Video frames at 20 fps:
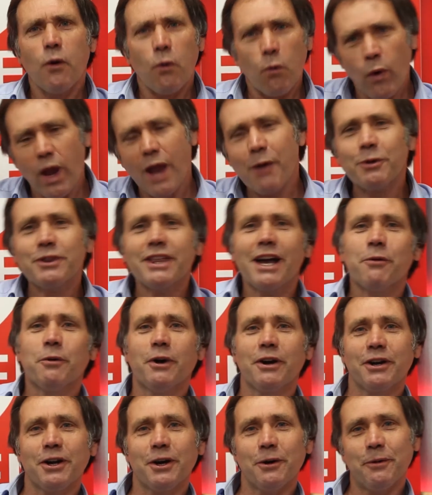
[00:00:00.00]
Where would that
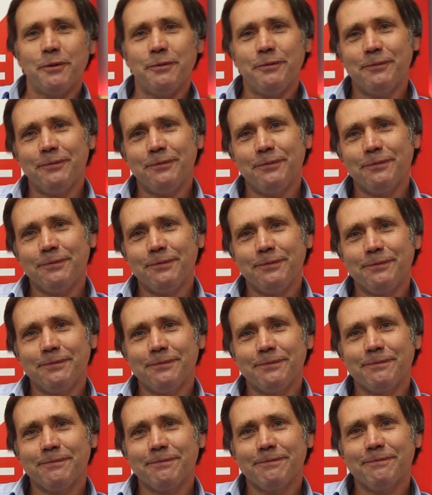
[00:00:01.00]
one go?
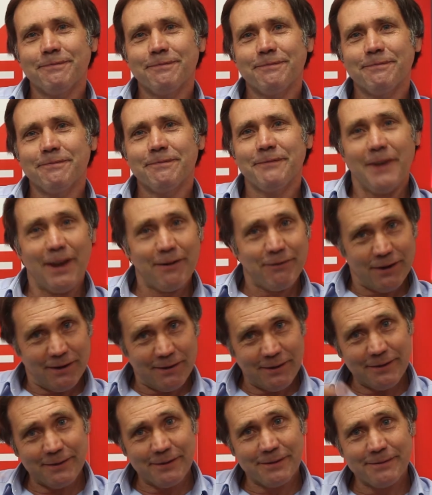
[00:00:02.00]
If you
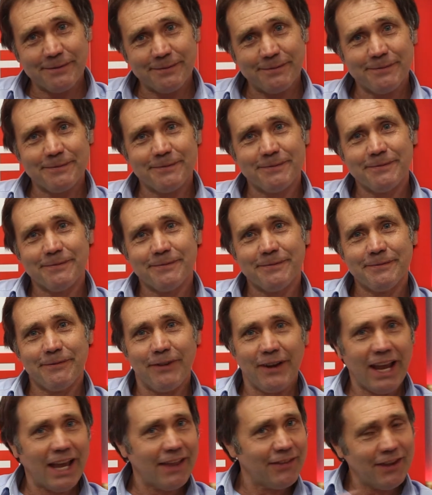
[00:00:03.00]

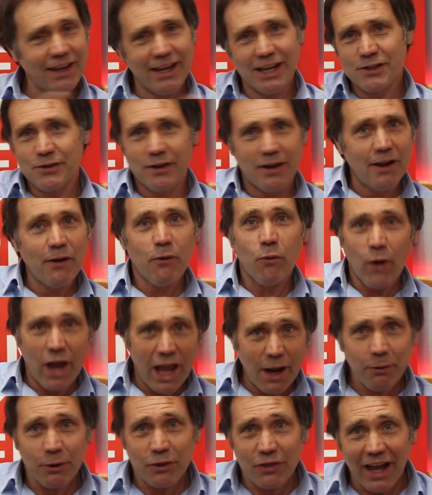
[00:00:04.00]
forget the history,
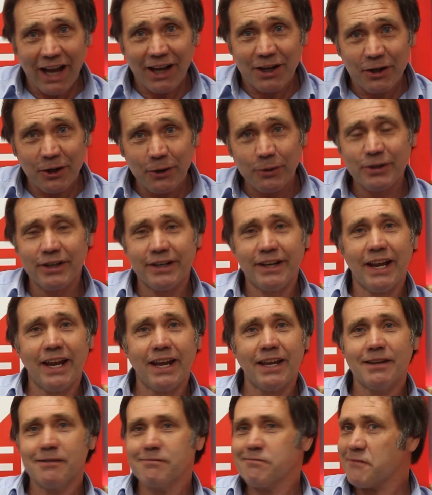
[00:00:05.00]
where would that go
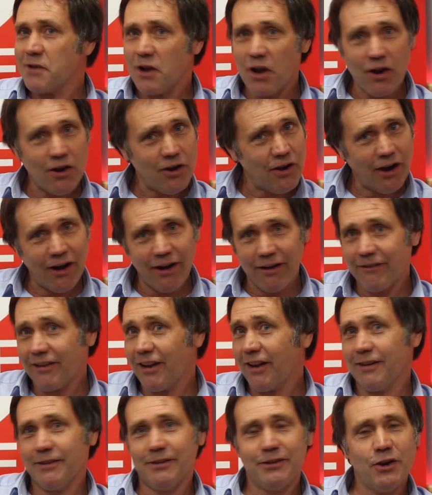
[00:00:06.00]
today?
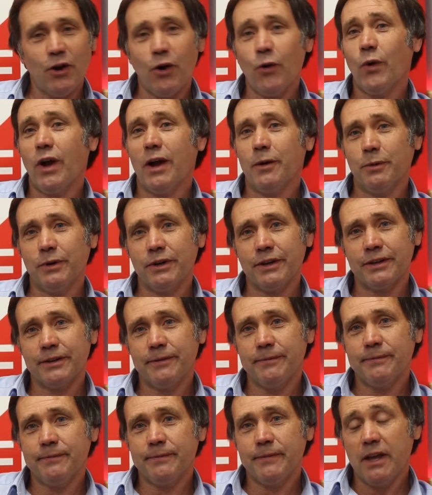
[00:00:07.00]
Nowhere, would it?
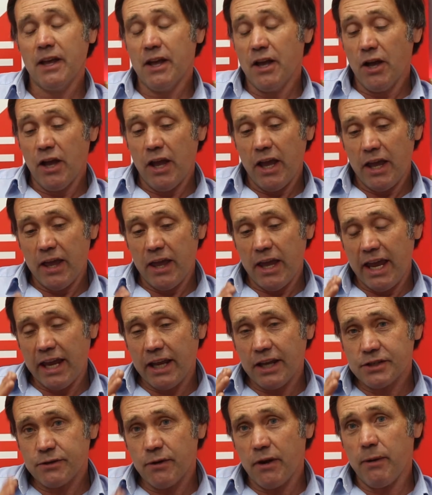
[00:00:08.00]

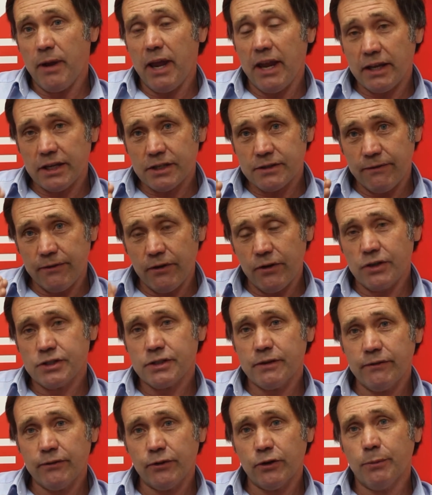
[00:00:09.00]
It is
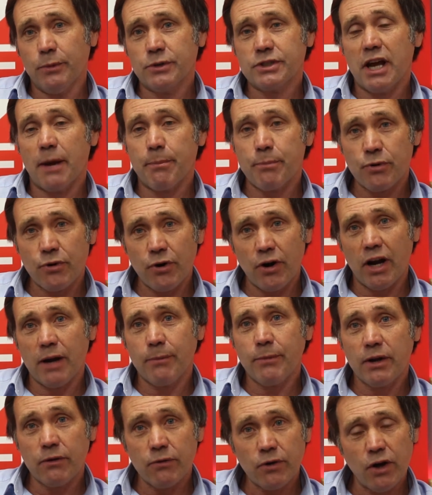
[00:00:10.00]
first and foremost a
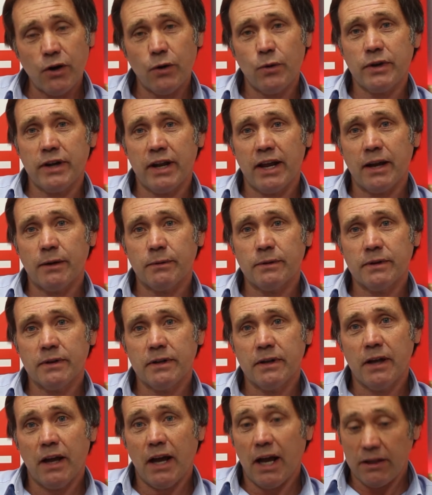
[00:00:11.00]
primary road now,
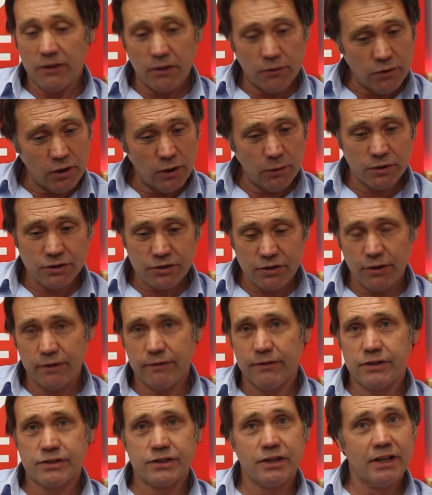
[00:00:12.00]
and the road
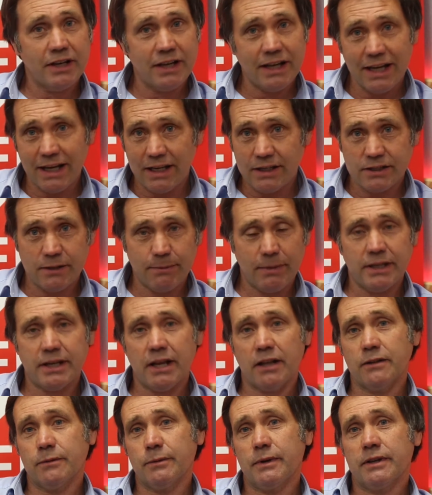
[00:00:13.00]
surface needs to be
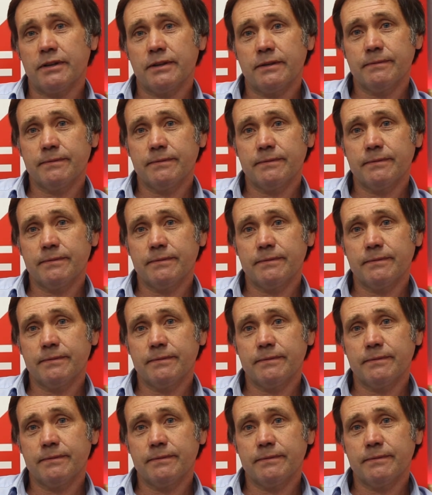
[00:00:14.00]
dealt with.